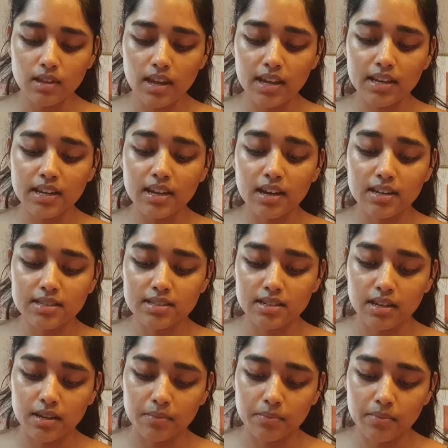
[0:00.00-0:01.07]
And he answered
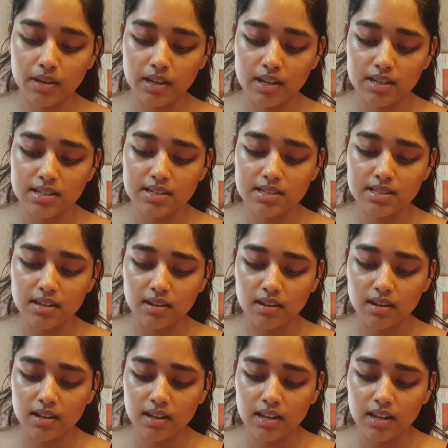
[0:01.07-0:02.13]
him,
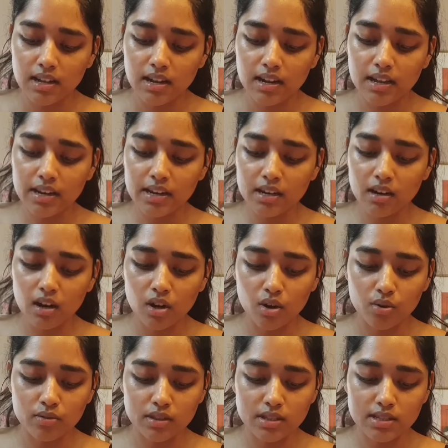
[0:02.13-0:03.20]
"Sir, Let it
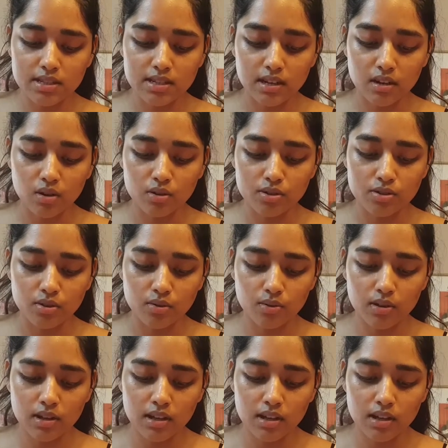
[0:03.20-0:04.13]
alone this year also,